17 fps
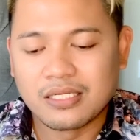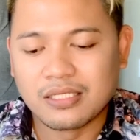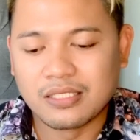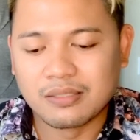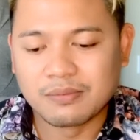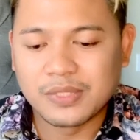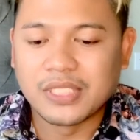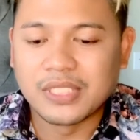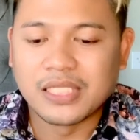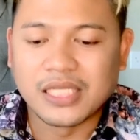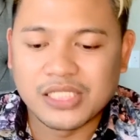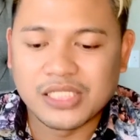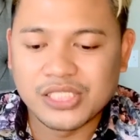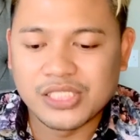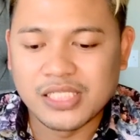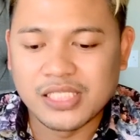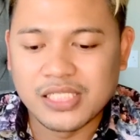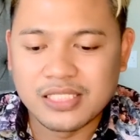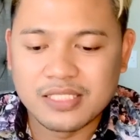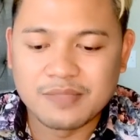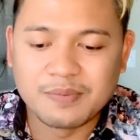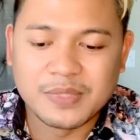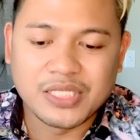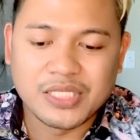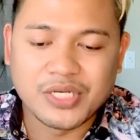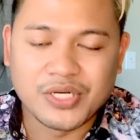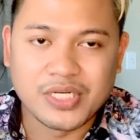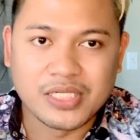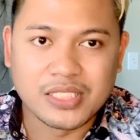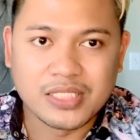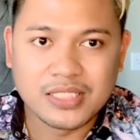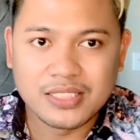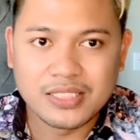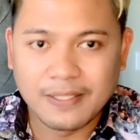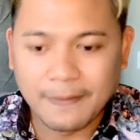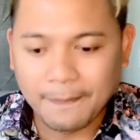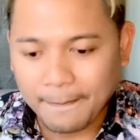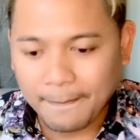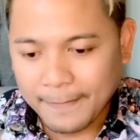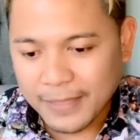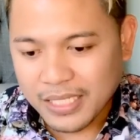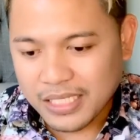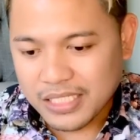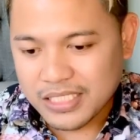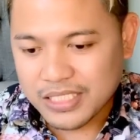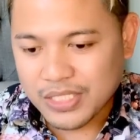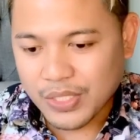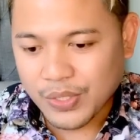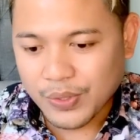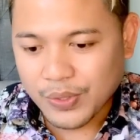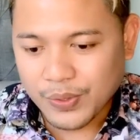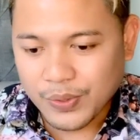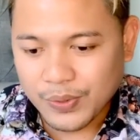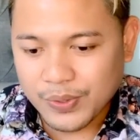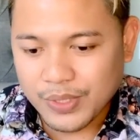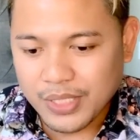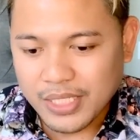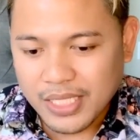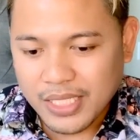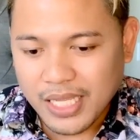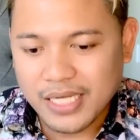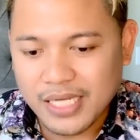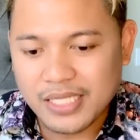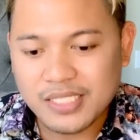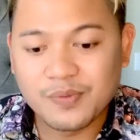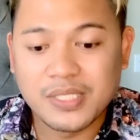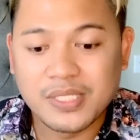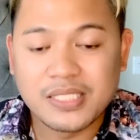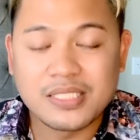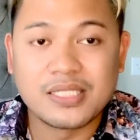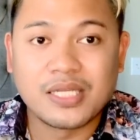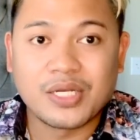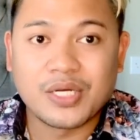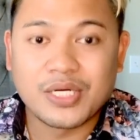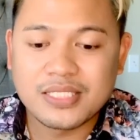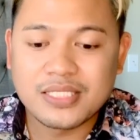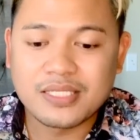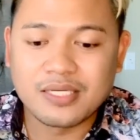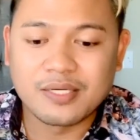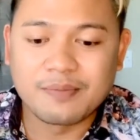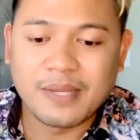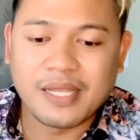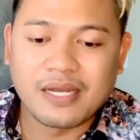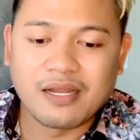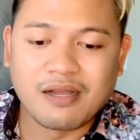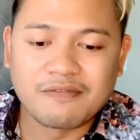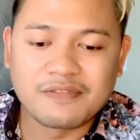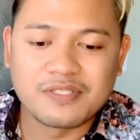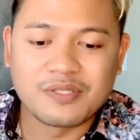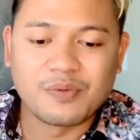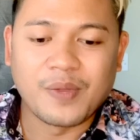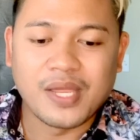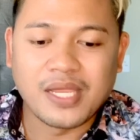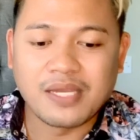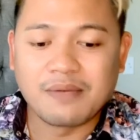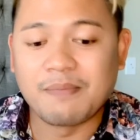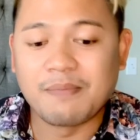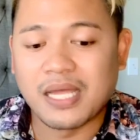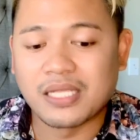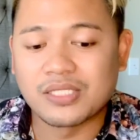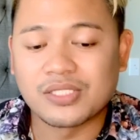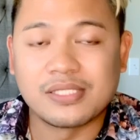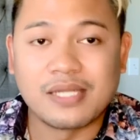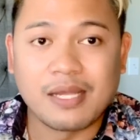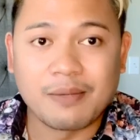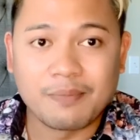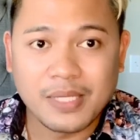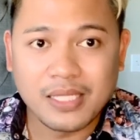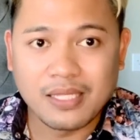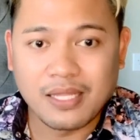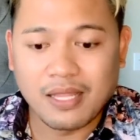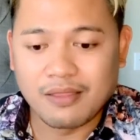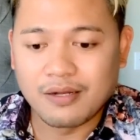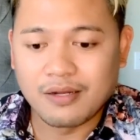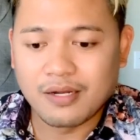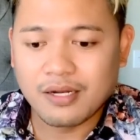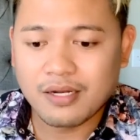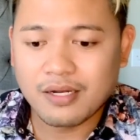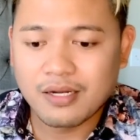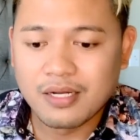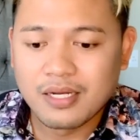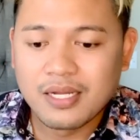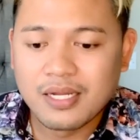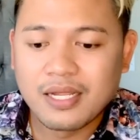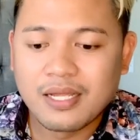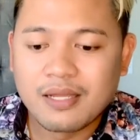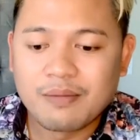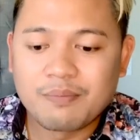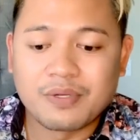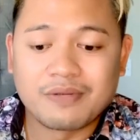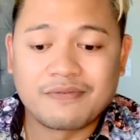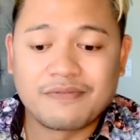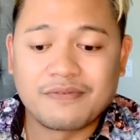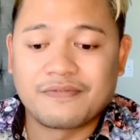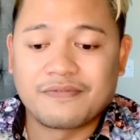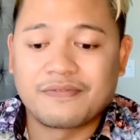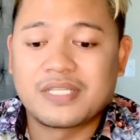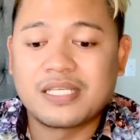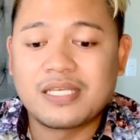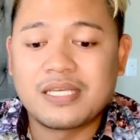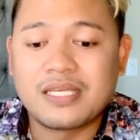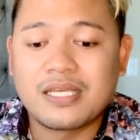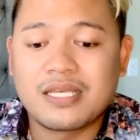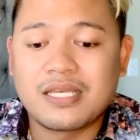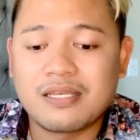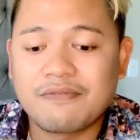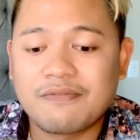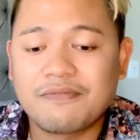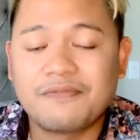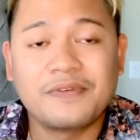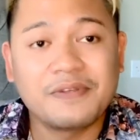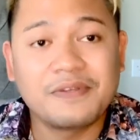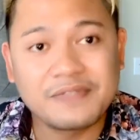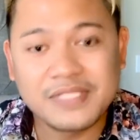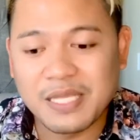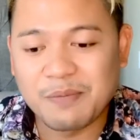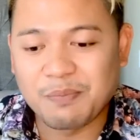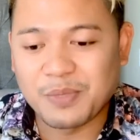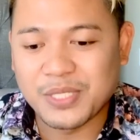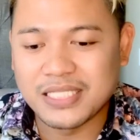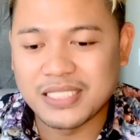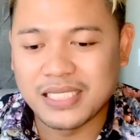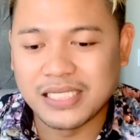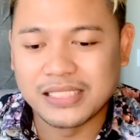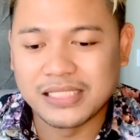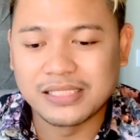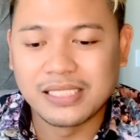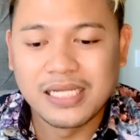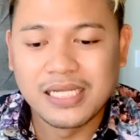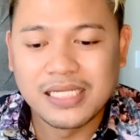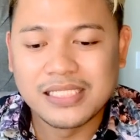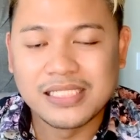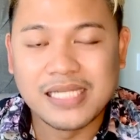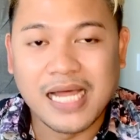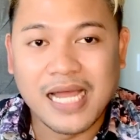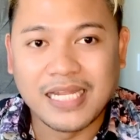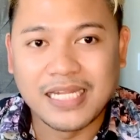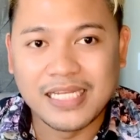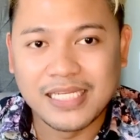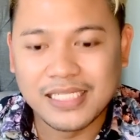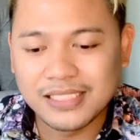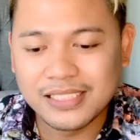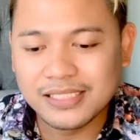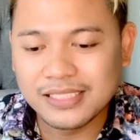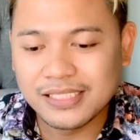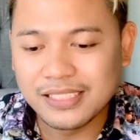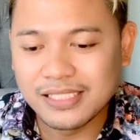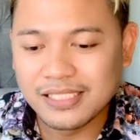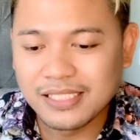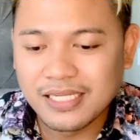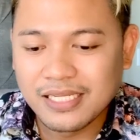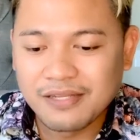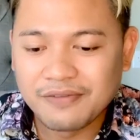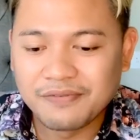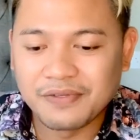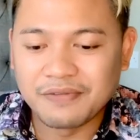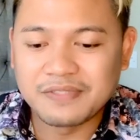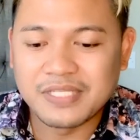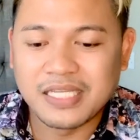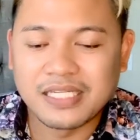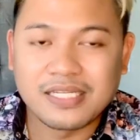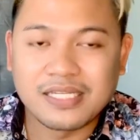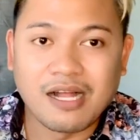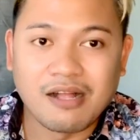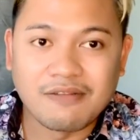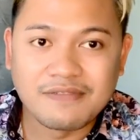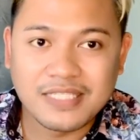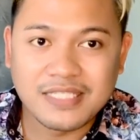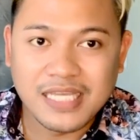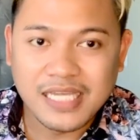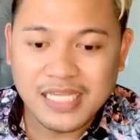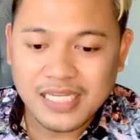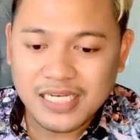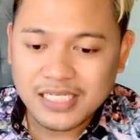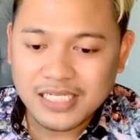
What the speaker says: collections material. So NS1 sneakers are made of suede mesh Napa leather for 15% nylon, 15 calfskin,